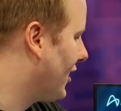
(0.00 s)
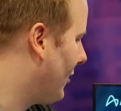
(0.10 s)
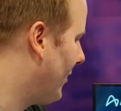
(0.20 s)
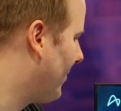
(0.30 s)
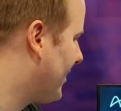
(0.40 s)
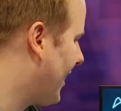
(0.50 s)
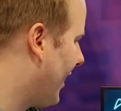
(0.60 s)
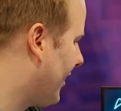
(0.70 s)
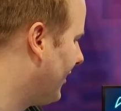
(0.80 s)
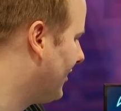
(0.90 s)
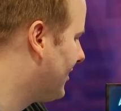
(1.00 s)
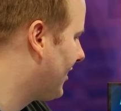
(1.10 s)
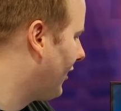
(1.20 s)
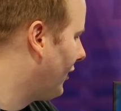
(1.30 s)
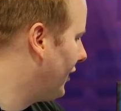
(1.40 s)
terabit per second,
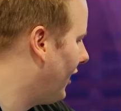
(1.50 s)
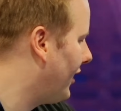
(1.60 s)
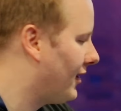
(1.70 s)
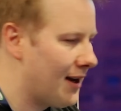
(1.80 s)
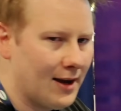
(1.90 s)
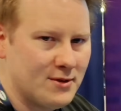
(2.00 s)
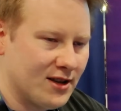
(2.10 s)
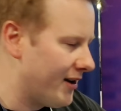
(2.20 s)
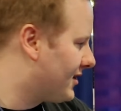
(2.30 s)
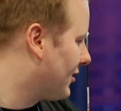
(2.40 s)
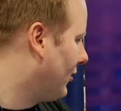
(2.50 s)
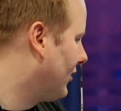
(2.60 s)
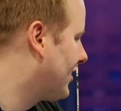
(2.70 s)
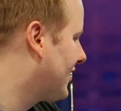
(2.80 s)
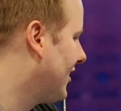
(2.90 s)
so your, your Ayar Labs light
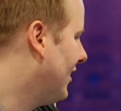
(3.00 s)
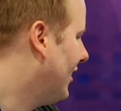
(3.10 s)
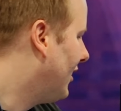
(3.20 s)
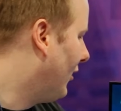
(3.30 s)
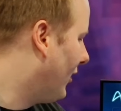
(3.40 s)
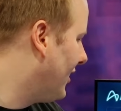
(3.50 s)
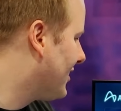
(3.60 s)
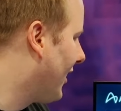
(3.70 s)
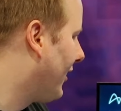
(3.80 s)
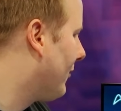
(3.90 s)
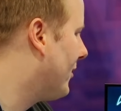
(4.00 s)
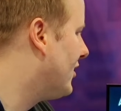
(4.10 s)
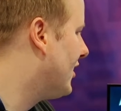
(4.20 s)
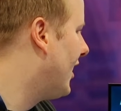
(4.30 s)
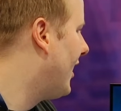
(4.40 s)
source, your Intel
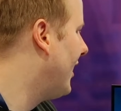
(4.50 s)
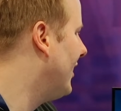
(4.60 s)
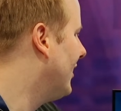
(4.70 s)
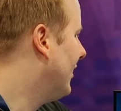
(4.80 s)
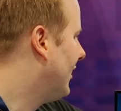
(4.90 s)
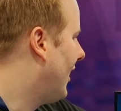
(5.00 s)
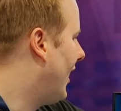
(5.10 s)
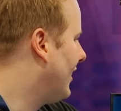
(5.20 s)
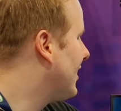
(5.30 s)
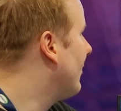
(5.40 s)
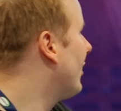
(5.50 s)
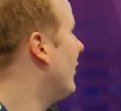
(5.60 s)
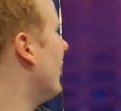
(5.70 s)
FPGA, and same thing